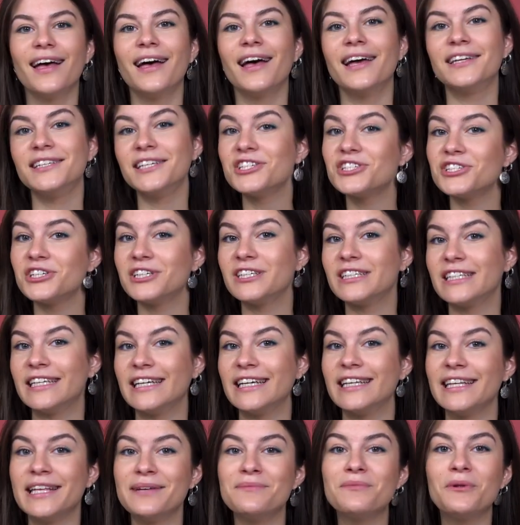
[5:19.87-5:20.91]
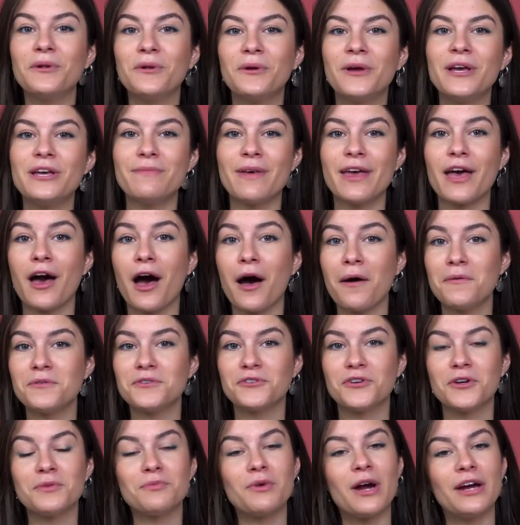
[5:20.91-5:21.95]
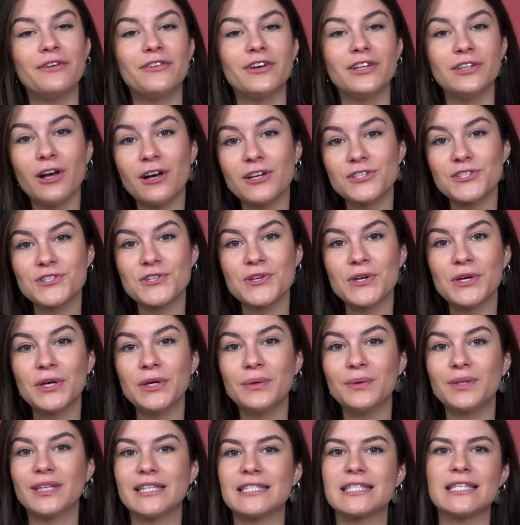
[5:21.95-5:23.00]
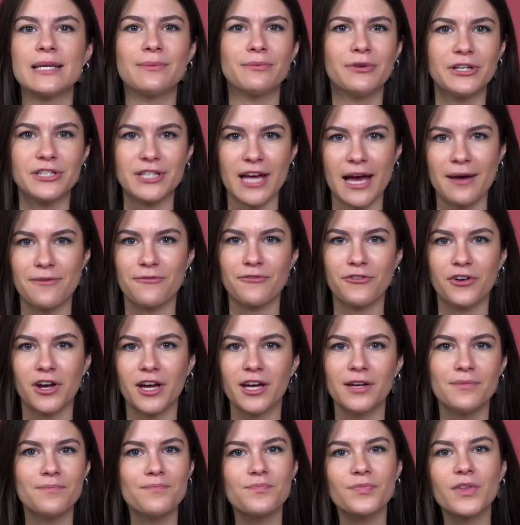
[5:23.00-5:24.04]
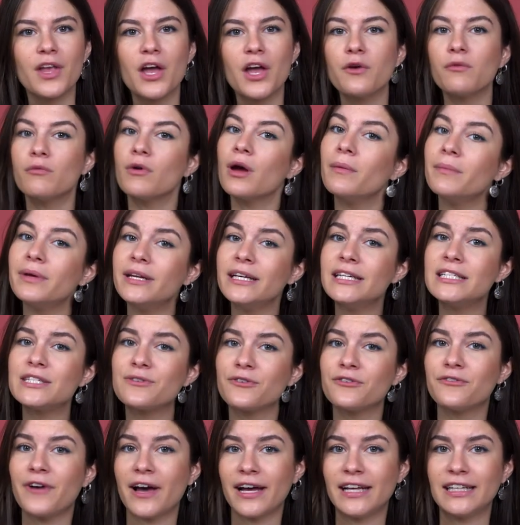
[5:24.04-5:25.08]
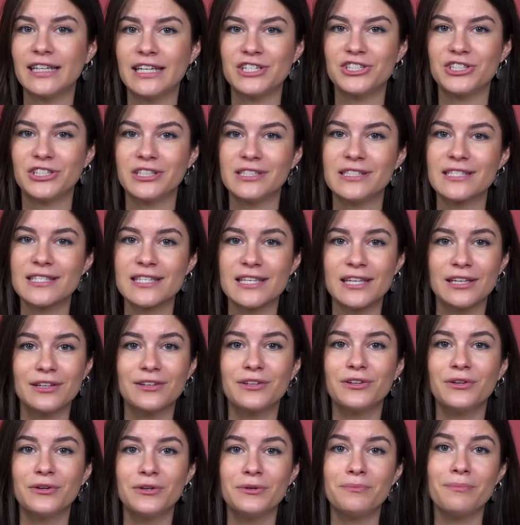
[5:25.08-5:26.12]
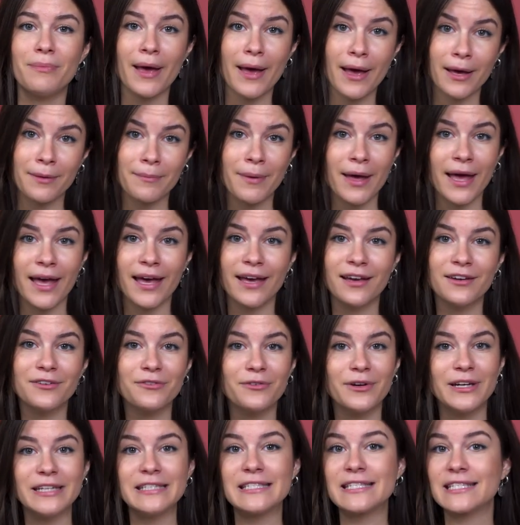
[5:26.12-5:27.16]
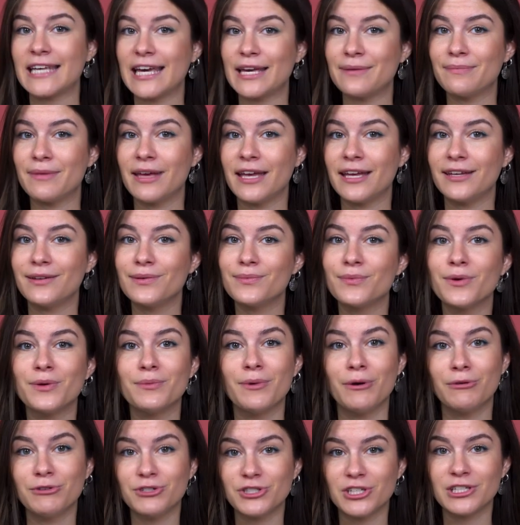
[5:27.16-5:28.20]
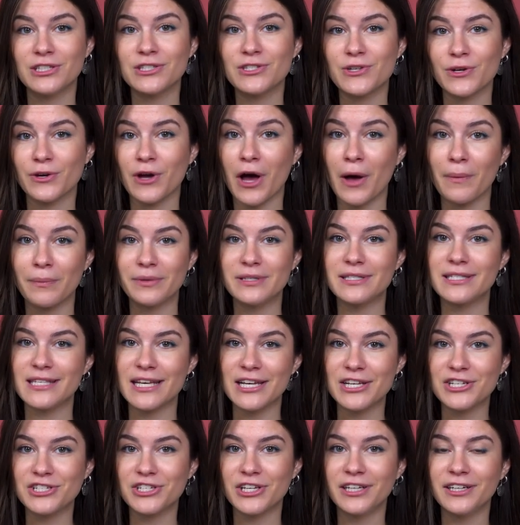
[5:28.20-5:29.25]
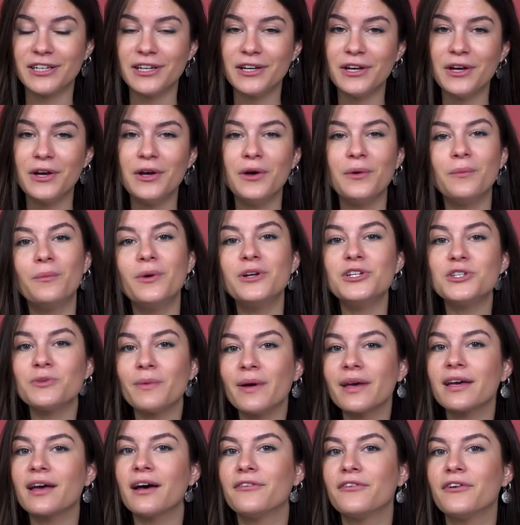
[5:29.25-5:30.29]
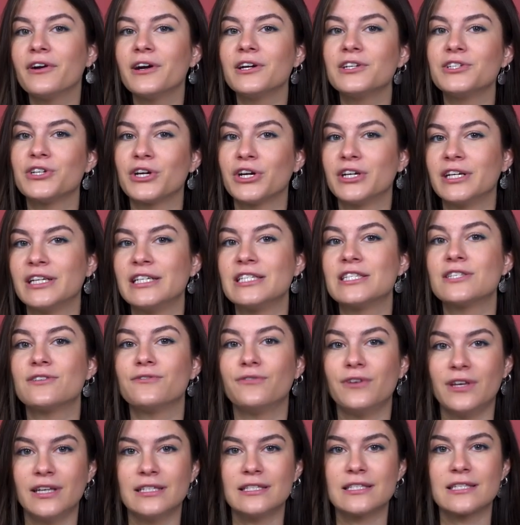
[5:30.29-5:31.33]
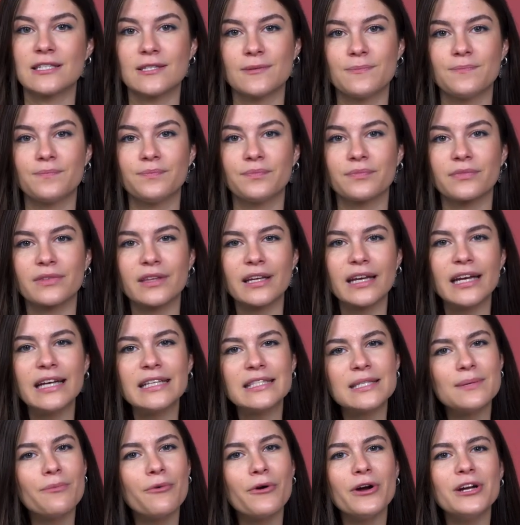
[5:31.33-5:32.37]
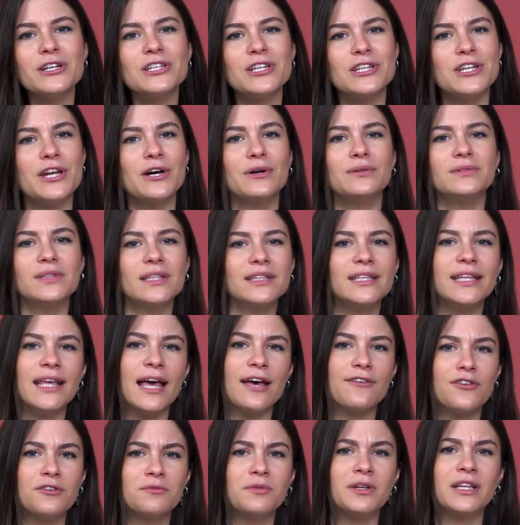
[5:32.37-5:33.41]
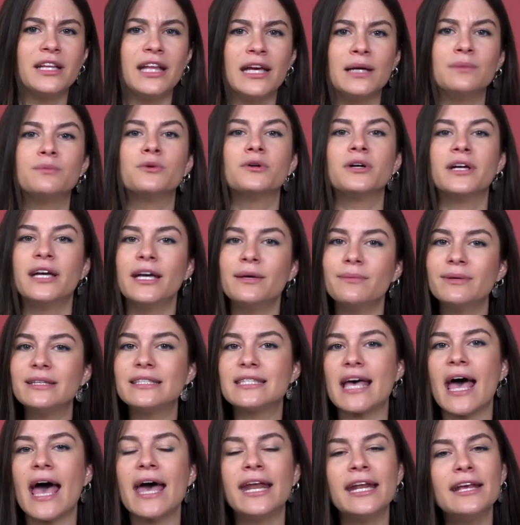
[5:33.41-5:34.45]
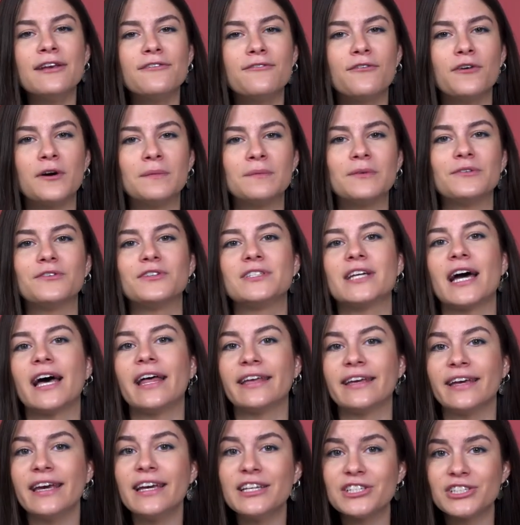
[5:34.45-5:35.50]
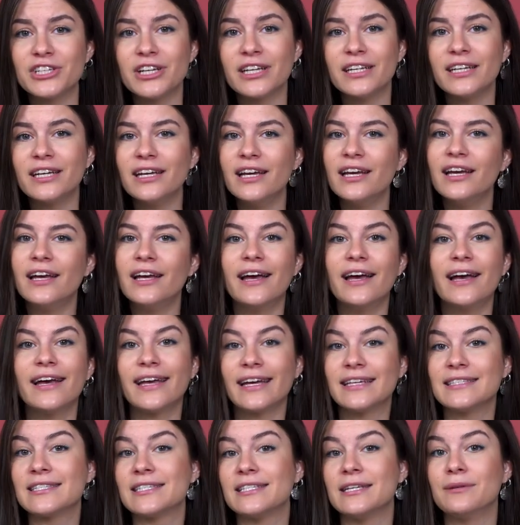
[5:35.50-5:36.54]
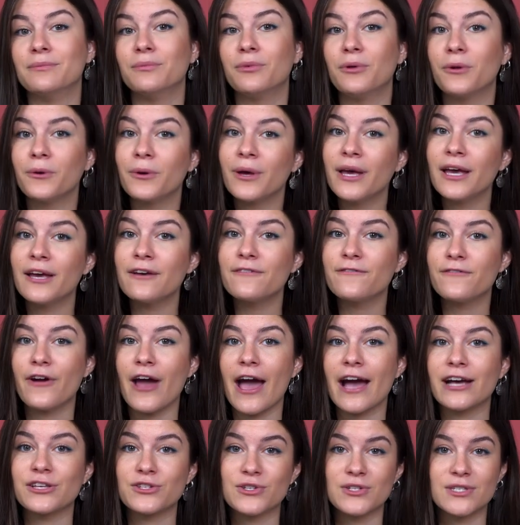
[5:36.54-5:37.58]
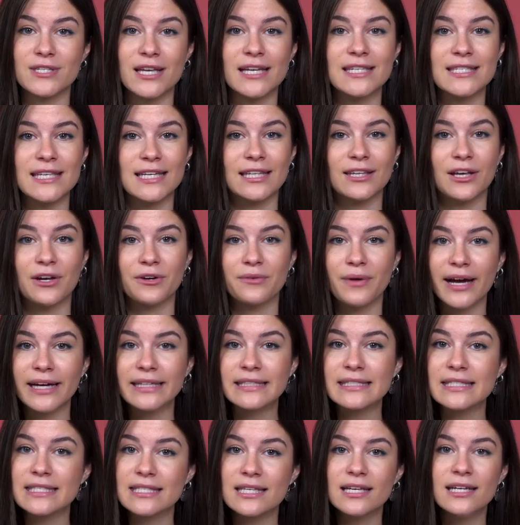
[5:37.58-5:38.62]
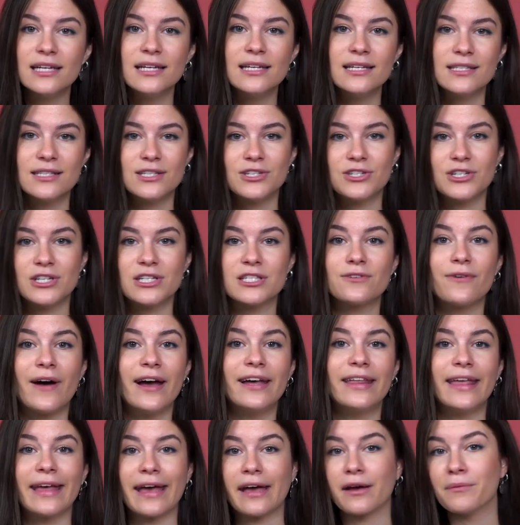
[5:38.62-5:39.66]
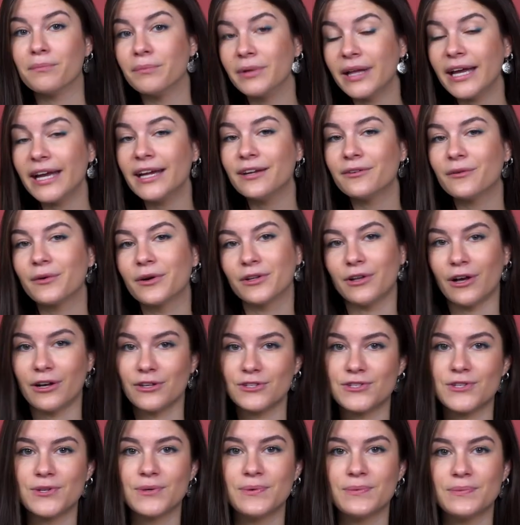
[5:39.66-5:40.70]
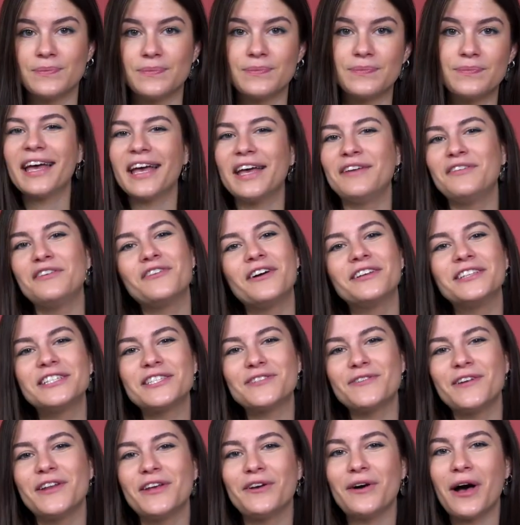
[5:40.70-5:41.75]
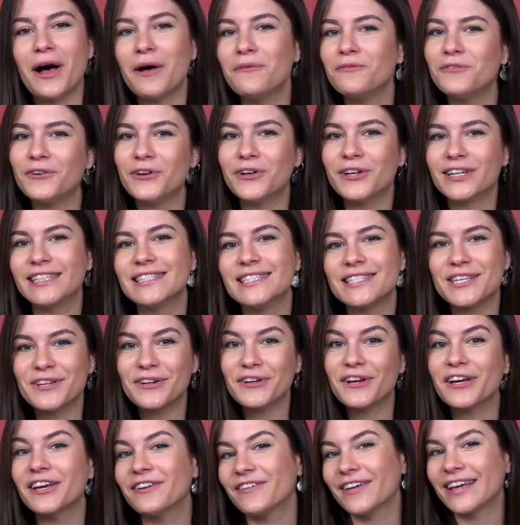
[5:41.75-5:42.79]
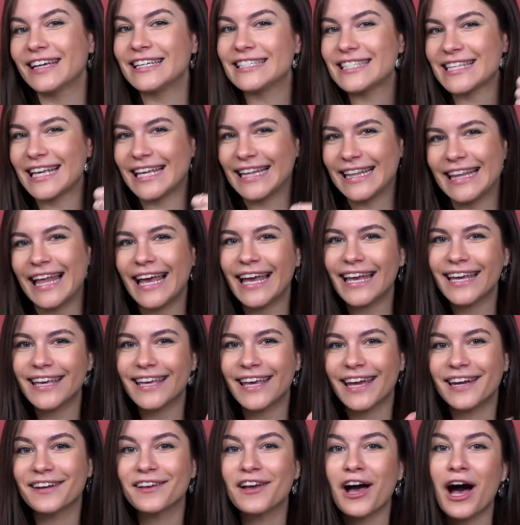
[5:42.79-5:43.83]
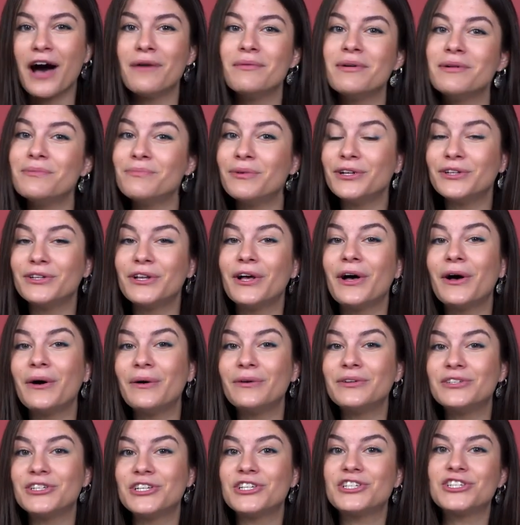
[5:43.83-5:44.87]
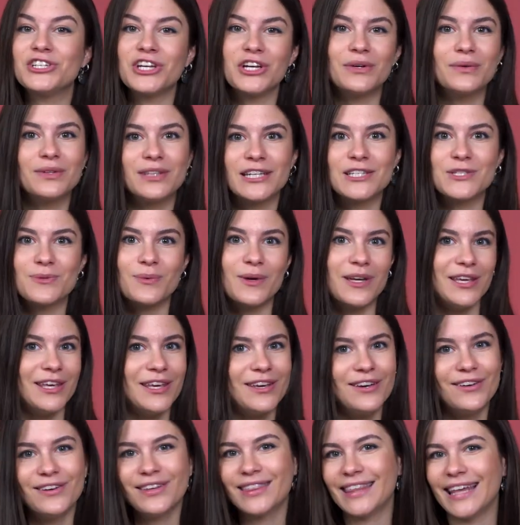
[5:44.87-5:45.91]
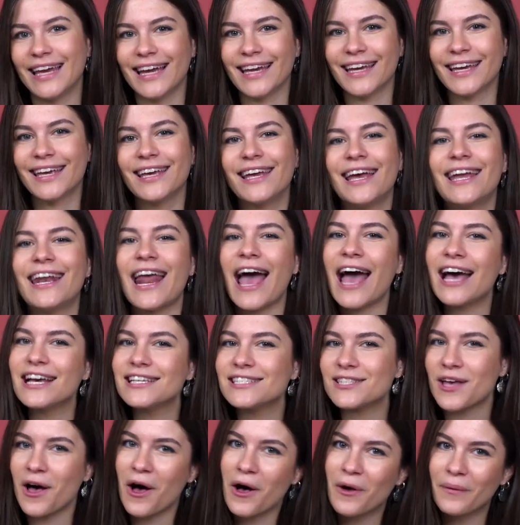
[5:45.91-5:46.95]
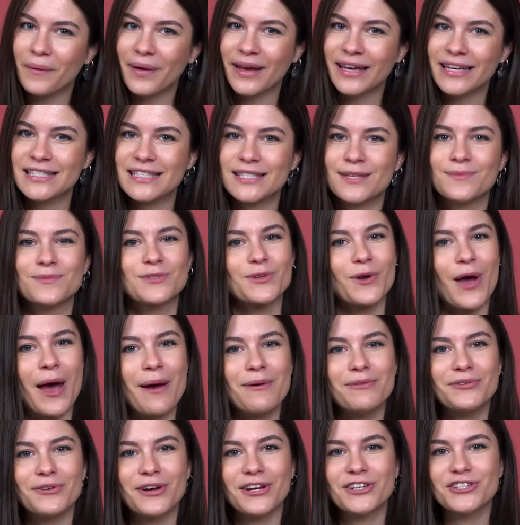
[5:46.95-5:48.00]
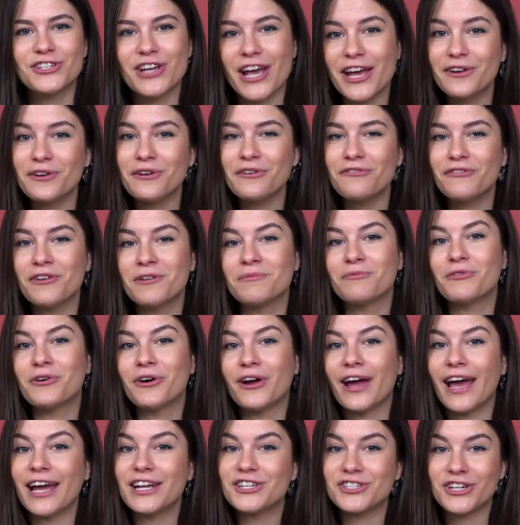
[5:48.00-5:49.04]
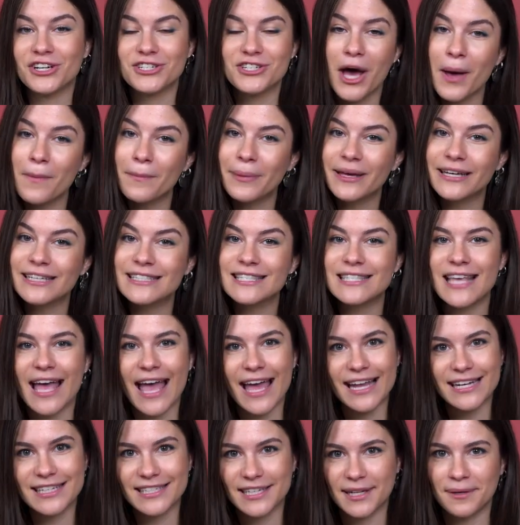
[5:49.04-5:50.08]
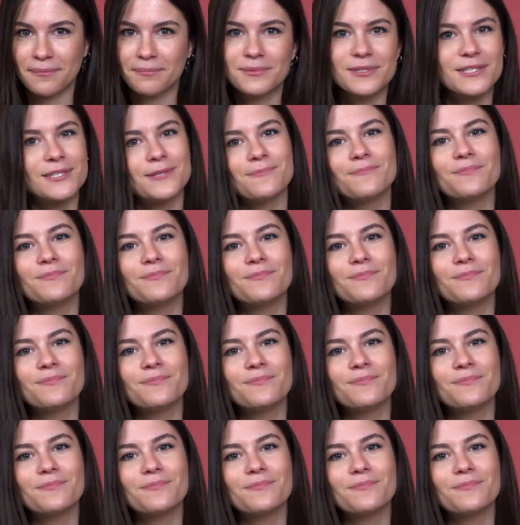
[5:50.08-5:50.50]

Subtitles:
Additionally, the employee may opt for a private lawsuit with a similar time frame. Remedies for violations can include back pay, reinstatement, promotions, or compensation, which might cover attorneys' fees. It's important to note that the FMLA prohibits any form of retaliation against an employee for exercising their rights, such as filing a complaint or a lawsuit. If you found this video helpful, consider giving us a like and comment below to share with us what you think. And as always, subscribe to our channel for more HR topics and tips.